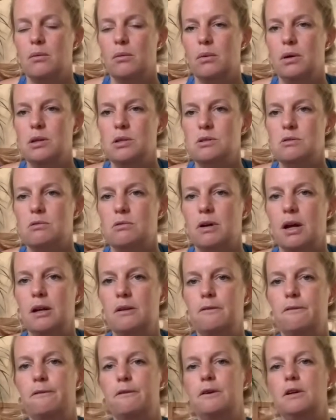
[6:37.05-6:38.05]
with your
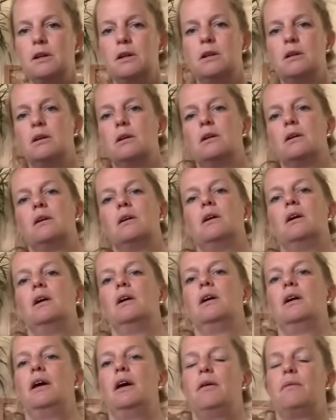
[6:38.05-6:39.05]
right foot,
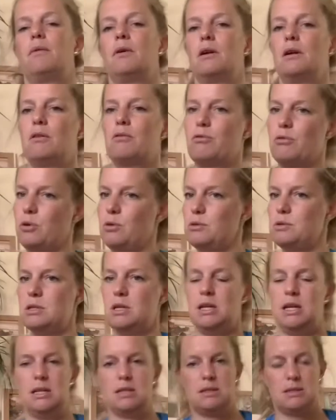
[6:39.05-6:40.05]
and we're gonna
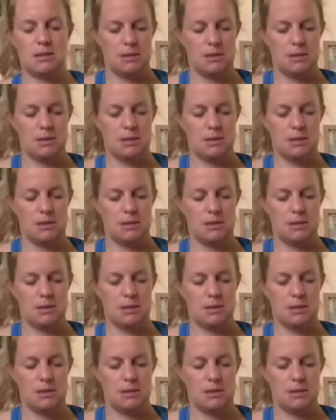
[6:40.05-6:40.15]
rotate